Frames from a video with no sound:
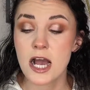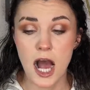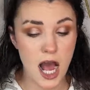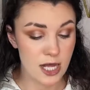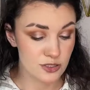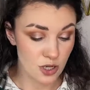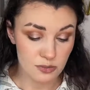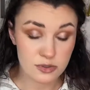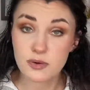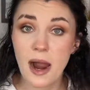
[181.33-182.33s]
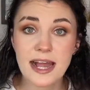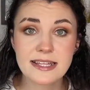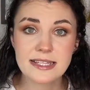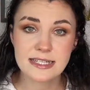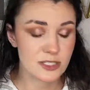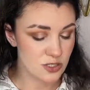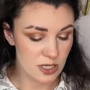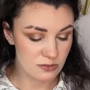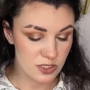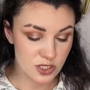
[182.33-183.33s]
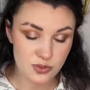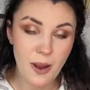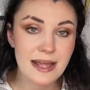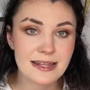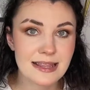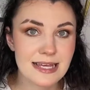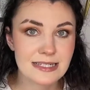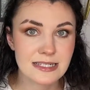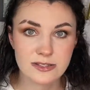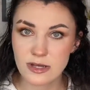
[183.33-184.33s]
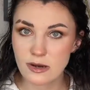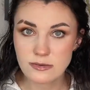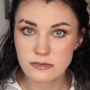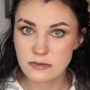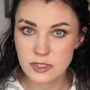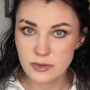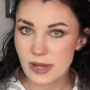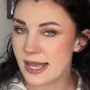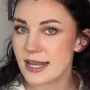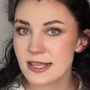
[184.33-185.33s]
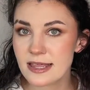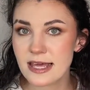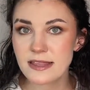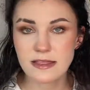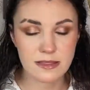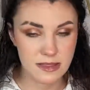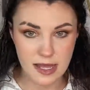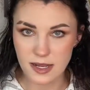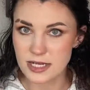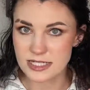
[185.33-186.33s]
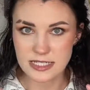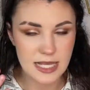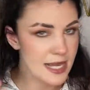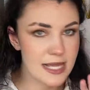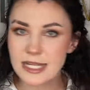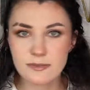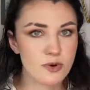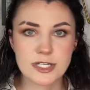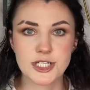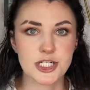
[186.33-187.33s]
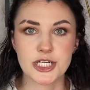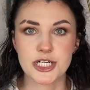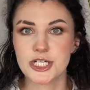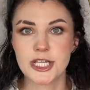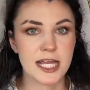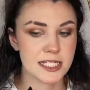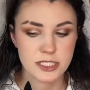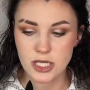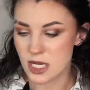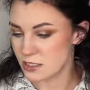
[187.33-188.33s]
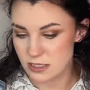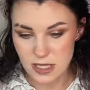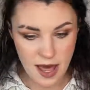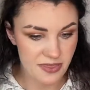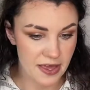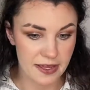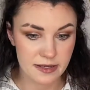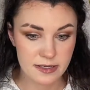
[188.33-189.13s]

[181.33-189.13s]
Don't cry in this, don't sweat in this, don't do anything that causes any moisture, like nothing,